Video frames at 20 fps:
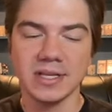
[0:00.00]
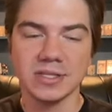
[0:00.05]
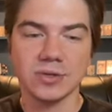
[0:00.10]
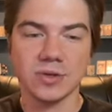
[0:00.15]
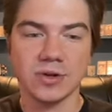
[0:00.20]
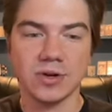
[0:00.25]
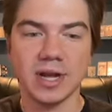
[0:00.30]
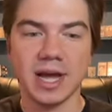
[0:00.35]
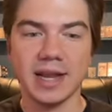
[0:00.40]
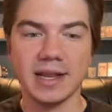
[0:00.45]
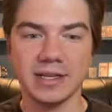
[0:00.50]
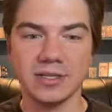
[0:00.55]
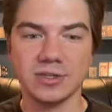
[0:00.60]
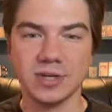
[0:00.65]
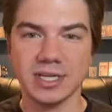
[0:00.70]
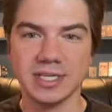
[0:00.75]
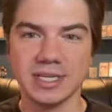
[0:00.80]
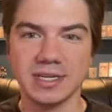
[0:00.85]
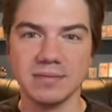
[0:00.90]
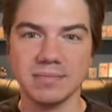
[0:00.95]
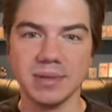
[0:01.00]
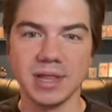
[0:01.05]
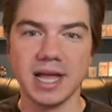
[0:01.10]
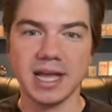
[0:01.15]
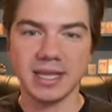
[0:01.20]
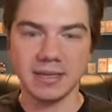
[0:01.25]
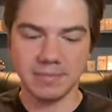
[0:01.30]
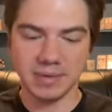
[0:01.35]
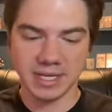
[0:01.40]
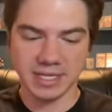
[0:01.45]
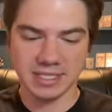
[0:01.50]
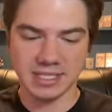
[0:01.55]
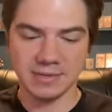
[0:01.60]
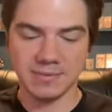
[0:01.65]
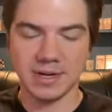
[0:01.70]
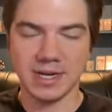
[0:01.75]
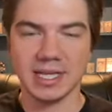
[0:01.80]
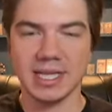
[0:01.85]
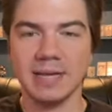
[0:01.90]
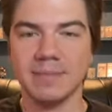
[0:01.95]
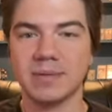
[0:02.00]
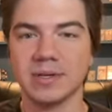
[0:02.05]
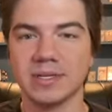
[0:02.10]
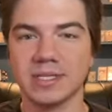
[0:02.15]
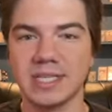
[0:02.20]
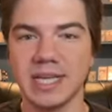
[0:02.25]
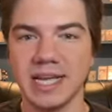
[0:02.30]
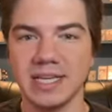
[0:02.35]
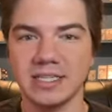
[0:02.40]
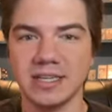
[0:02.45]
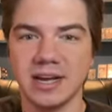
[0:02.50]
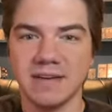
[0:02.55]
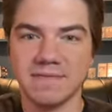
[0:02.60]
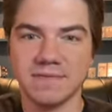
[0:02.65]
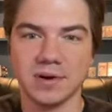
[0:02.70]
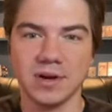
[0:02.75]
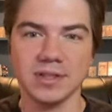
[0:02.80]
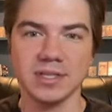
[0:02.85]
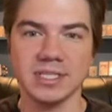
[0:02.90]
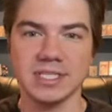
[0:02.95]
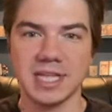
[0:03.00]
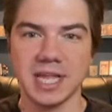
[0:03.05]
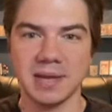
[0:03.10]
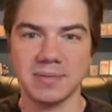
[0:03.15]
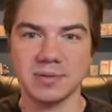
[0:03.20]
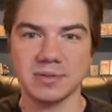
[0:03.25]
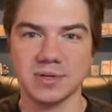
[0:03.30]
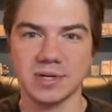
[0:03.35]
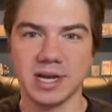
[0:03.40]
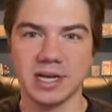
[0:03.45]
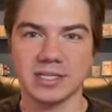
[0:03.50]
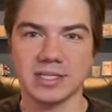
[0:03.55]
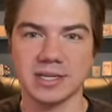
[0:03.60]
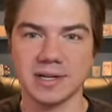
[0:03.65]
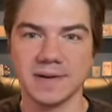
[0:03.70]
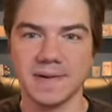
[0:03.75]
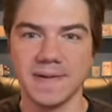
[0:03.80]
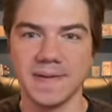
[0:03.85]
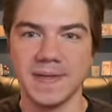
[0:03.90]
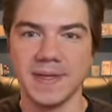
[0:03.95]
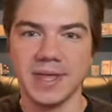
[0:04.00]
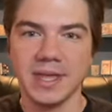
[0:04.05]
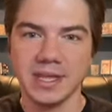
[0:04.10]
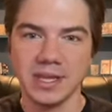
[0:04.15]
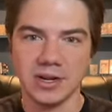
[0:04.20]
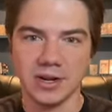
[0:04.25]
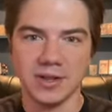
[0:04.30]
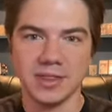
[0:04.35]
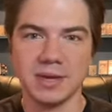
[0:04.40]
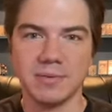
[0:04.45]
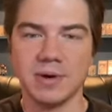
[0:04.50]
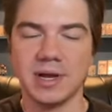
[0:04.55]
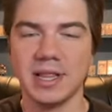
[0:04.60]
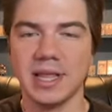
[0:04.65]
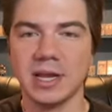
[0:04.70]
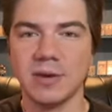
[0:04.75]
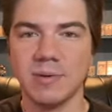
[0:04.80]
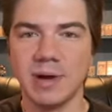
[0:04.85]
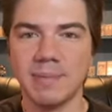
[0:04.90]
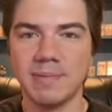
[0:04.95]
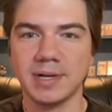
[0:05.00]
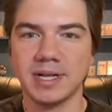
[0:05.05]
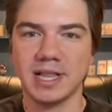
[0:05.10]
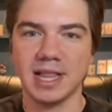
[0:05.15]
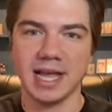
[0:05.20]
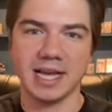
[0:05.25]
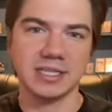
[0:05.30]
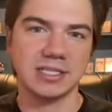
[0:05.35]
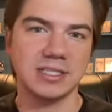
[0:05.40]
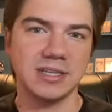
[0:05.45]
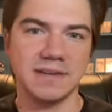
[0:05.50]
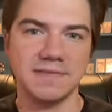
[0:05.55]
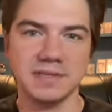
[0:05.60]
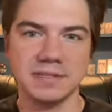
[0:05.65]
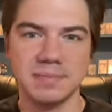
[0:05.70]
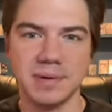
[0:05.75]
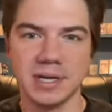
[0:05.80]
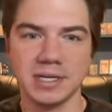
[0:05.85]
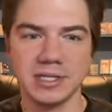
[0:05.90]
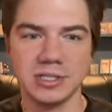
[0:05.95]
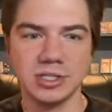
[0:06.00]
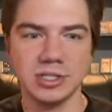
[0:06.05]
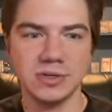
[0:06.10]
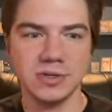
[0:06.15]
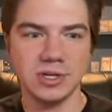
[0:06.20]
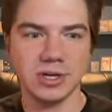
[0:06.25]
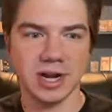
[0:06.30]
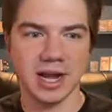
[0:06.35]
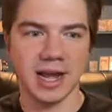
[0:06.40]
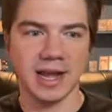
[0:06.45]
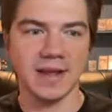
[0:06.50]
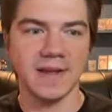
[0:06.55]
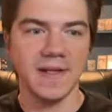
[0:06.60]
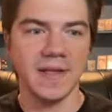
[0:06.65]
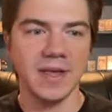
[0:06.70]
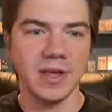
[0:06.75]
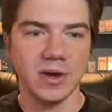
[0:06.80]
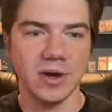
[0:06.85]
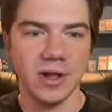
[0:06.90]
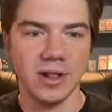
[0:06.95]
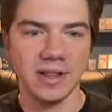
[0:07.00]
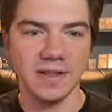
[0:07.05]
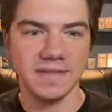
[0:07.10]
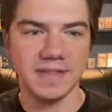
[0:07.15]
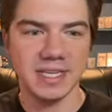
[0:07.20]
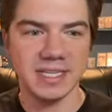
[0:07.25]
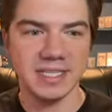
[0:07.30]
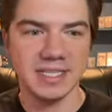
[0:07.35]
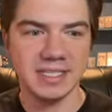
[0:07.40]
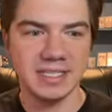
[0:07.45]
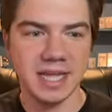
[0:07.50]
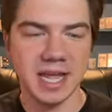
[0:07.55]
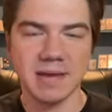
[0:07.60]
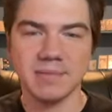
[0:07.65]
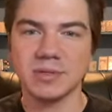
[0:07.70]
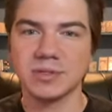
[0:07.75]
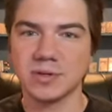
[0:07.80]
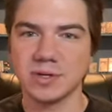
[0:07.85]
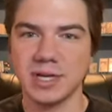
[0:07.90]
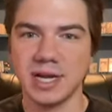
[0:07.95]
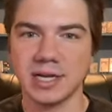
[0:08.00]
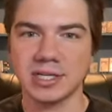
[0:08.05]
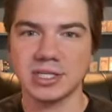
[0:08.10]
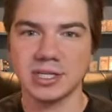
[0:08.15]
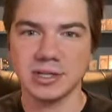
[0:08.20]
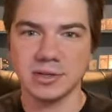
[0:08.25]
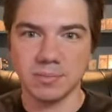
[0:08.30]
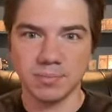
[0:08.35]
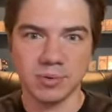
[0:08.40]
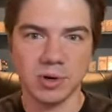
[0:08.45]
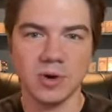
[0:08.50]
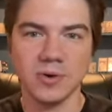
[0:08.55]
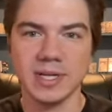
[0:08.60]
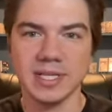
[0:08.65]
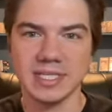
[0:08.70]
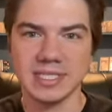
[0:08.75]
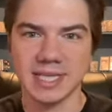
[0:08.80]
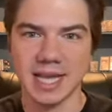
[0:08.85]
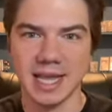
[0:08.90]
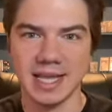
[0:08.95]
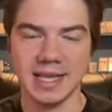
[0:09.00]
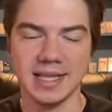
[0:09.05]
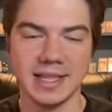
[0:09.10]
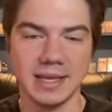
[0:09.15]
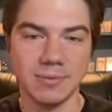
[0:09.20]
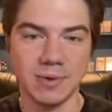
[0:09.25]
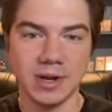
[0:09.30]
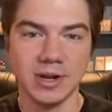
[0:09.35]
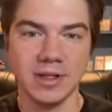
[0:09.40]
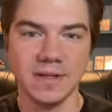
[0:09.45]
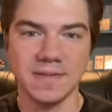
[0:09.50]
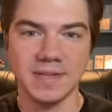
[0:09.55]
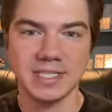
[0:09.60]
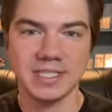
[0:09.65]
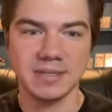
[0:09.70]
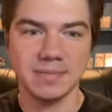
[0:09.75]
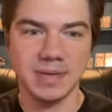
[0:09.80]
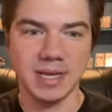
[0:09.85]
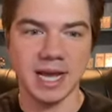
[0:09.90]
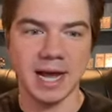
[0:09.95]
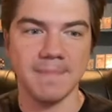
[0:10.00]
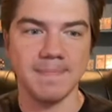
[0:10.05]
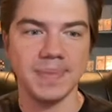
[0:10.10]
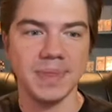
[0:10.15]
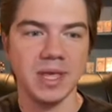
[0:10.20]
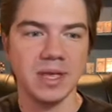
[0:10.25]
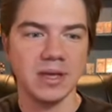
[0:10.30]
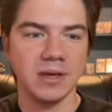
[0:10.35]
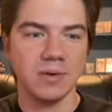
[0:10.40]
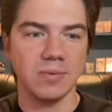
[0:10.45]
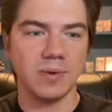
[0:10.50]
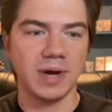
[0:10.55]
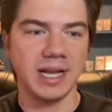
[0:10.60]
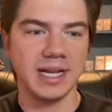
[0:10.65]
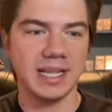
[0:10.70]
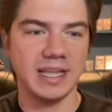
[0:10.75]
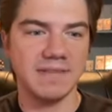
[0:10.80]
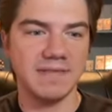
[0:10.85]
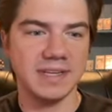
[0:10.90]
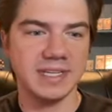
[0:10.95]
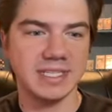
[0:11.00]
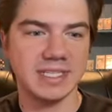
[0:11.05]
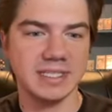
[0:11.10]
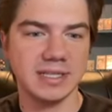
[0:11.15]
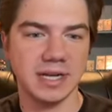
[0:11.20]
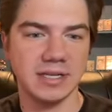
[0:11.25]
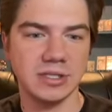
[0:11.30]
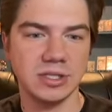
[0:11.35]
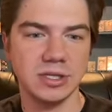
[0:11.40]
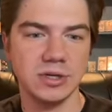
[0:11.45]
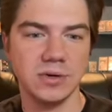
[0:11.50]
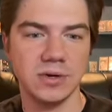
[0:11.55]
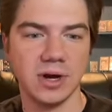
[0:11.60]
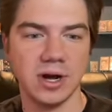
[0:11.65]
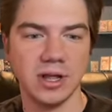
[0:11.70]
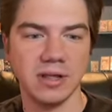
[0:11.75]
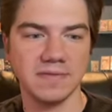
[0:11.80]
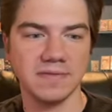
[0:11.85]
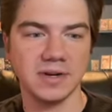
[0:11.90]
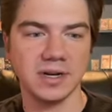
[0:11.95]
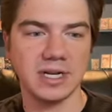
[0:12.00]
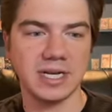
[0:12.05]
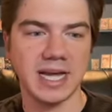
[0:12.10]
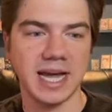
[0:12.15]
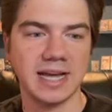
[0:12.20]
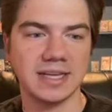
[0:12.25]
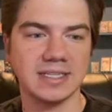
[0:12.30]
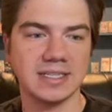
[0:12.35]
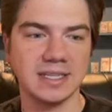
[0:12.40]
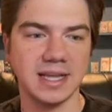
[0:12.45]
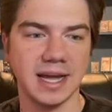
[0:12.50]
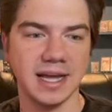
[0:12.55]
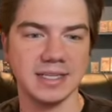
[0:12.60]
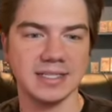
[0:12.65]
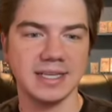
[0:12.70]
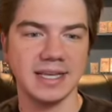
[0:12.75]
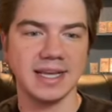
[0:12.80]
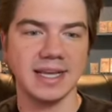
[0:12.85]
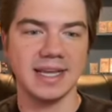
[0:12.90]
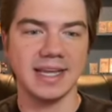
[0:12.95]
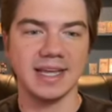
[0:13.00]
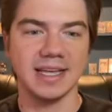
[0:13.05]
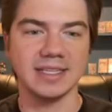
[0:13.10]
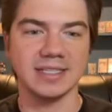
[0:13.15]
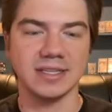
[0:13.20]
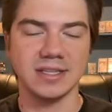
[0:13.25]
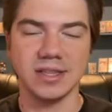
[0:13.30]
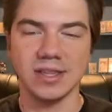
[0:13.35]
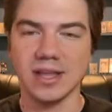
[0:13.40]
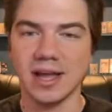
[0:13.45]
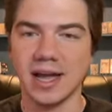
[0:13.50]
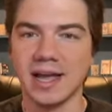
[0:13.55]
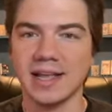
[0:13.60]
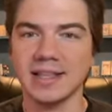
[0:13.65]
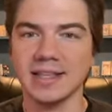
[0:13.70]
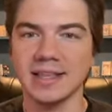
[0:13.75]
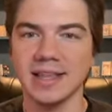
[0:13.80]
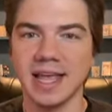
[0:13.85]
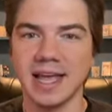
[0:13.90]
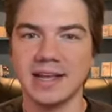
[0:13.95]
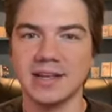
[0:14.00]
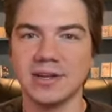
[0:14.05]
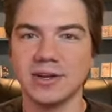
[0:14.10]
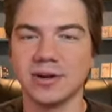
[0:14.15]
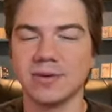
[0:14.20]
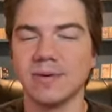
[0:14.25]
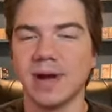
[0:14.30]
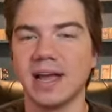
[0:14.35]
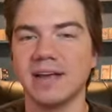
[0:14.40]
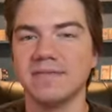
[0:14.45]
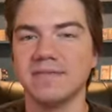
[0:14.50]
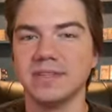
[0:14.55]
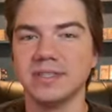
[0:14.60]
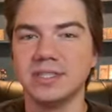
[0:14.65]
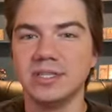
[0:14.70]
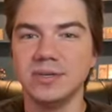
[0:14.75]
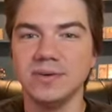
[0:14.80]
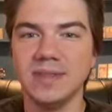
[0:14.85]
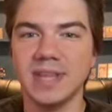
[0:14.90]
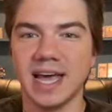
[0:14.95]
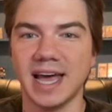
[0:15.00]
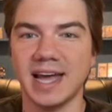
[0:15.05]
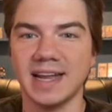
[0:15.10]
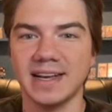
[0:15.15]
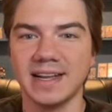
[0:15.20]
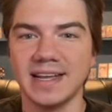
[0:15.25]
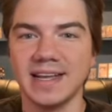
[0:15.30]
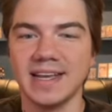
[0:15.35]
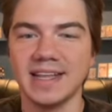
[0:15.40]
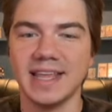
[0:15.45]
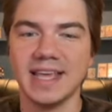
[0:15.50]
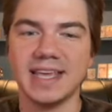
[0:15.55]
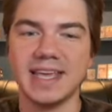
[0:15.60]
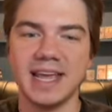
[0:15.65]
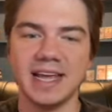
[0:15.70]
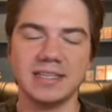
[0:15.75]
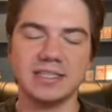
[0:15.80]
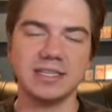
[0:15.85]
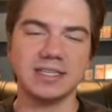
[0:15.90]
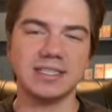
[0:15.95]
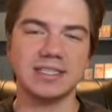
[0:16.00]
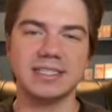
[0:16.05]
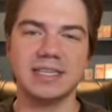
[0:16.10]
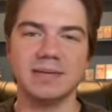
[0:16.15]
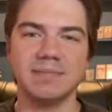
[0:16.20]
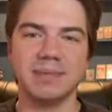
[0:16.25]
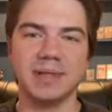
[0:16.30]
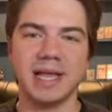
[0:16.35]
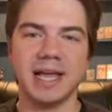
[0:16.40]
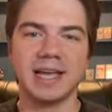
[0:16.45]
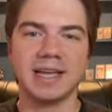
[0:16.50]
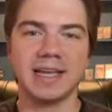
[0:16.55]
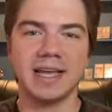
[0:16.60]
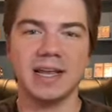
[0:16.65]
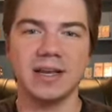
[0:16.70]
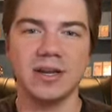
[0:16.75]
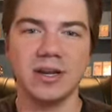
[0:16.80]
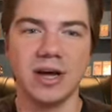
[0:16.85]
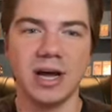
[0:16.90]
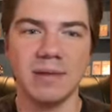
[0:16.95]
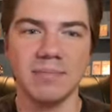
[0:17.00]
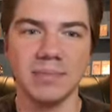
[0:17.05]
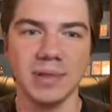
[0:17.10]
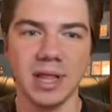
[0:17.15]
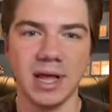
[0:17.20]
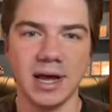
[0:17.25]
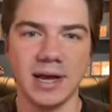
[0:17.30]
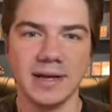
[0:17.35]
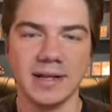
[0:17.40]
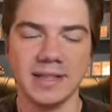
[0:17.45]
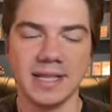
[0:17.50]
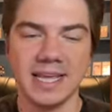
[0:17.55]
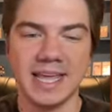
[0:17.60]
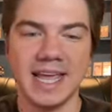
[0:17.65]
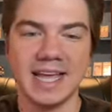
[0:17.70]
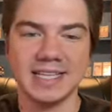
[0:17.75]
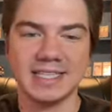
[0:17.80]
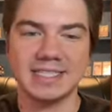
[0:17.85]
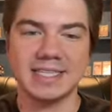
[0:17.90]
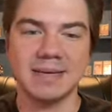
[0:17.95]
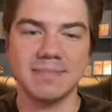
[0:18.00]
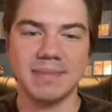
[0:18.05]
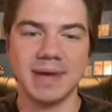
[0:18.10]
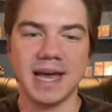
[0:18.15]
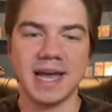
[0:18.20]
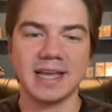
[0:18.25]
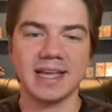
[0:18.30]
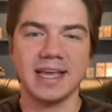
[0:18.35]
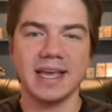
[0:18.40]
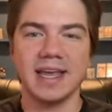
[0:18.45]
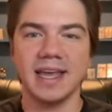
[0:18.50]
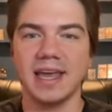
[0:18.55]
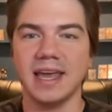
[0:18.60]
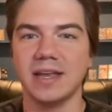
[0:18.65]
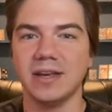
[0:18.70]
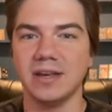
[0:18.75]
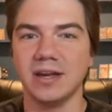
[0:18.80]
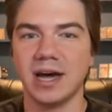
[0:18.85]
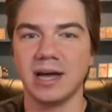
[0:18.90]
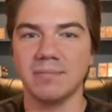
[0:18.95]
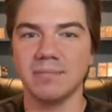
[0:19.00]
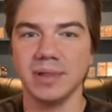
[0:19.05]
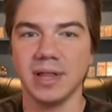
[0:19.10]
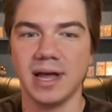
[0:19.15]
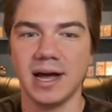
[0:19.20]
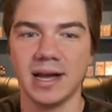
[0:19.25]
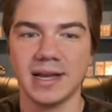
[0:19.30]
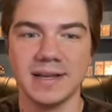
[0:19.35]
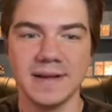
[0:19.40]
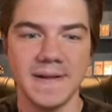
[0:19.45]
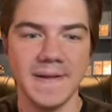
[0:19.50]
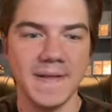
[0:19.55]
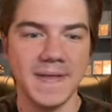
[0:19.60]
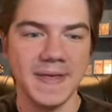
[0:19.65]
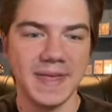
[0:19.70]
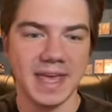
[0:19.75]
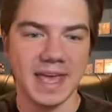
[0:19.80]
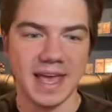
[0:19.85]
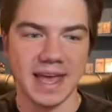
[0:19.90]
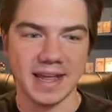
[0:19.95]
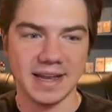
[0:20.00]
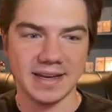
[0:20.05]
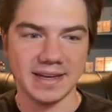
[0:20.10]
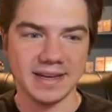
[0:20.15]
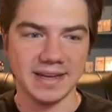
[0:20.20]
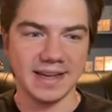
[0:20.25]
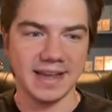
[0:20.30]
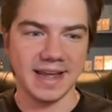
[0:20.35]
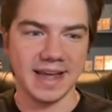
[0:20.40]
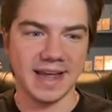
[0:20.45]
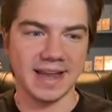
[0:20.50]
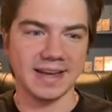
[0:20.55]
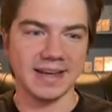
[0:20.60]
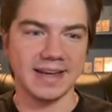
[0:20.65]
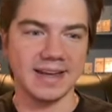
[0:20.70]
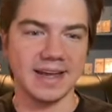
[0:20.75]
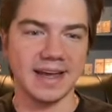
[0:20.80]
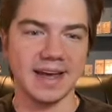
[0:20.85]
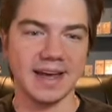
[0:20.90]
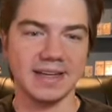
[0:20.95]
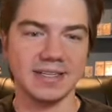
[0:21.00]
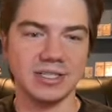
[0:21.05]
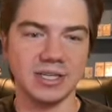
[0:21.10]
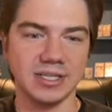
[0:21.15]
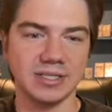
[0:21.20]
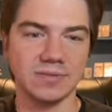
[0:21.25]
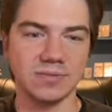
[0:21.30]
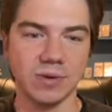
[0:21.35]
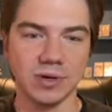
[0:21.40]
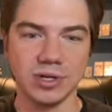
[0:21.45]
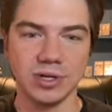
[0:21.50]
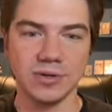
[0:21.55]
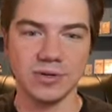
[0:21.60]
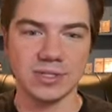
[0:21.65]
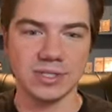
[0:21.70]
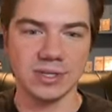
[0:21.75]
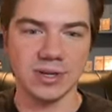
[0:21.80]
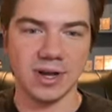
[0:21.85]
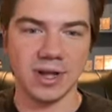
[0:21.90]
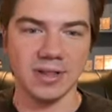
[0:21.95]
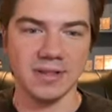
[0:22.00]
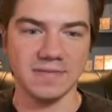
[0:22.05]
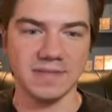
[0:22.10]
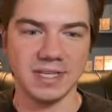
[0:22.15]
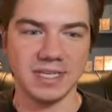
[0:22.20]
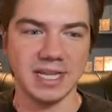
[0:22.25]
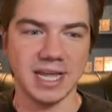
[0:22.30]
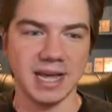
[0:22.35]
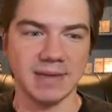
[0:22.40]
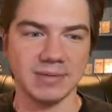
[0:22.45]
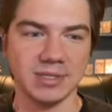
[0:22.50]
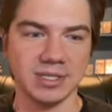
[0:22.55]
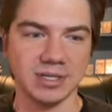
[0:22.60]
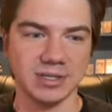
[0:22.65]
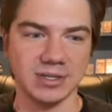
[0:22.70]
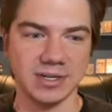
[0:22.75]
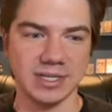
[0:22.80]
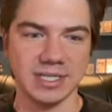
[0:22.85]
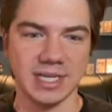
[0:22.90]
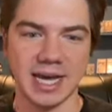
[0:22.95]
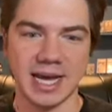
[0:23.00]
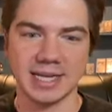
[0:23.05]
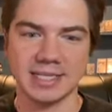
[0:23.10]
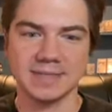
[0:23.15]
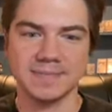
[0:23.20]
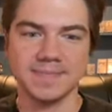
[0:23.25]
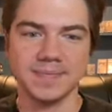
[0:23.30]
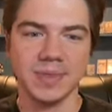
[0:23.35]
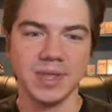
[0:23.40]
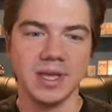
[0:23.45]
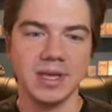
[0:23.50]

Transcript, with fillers: So they're not interested in blocking because they want to keep their stage up for all this damage reduction. You know, they want like Weapon Clash, Toughest Punk in Junior High, all of this damage reduction, Broken Psyche. They want all this to be up. What giving stun two to all of your attacks does is not let your rival do that. They can't just sit back and not block. They can't sit back and not block and and uh, just reduce all of the damage on your attacks.